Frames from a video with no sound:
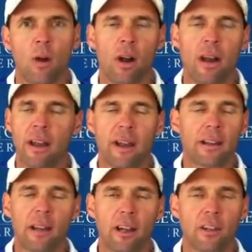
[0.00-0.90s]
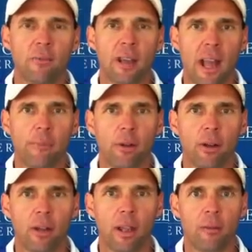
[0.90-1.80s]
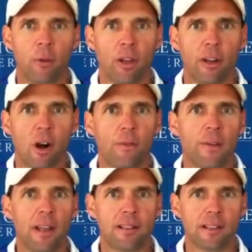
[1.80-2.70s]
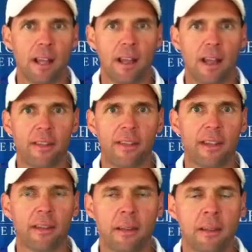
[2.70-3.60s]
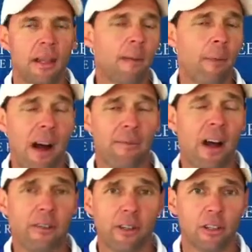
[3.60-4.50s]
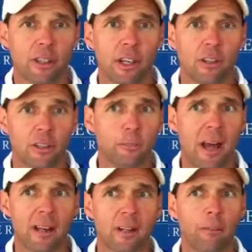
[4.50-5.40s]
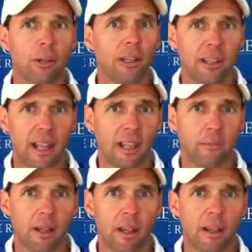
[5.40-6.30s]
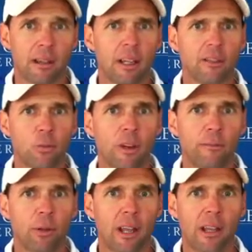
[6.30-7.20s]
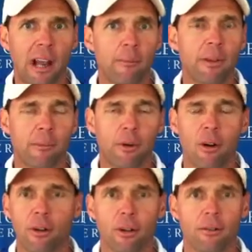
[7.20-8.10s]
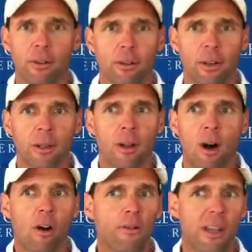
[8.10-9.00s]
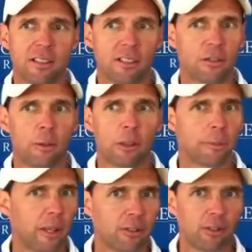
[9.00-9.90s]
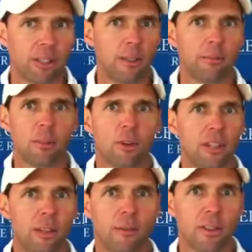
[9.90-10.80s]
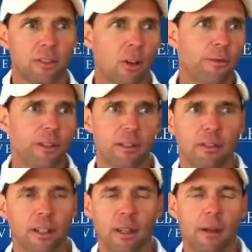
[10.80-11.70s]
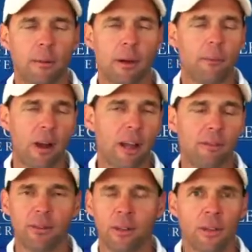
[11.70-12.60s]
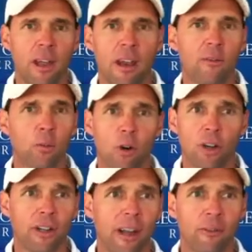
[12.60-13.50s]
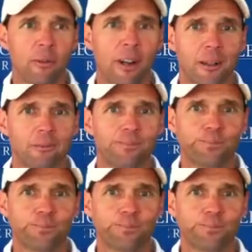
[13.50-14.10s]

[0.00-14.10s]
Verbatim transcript: Well, I, I, I couldn't be happier, and really in all phases. I, I, think in my five years here, it's about a complete game as we've played and I've been a part of. Uh, all phases from our special teams to our defense, offensively, I, am proud of everyone and everybody.